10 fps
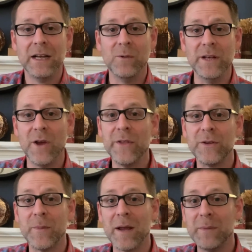We know that
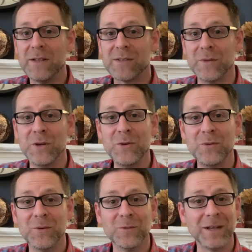there might be some
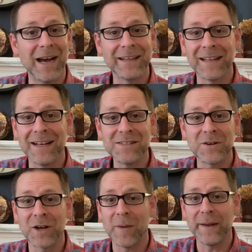new guidelines that
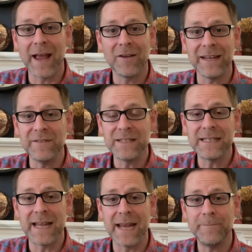are coming out even
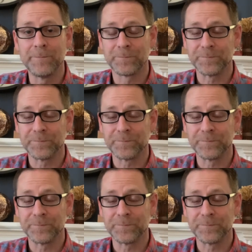today.